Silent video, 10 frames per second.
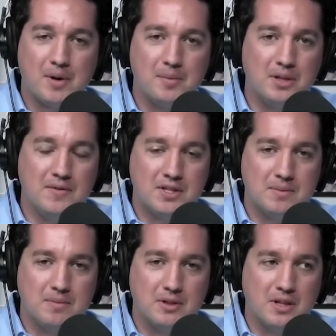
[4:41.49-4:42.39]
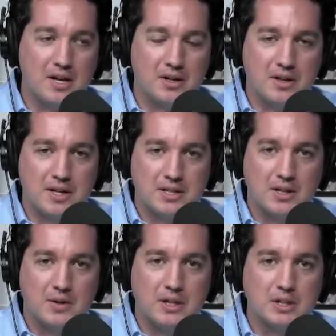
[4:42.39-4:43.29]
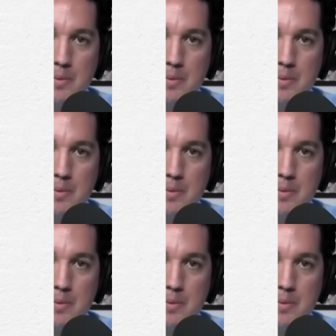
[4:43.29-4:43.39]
believe it's in the letter to the Thessalonians,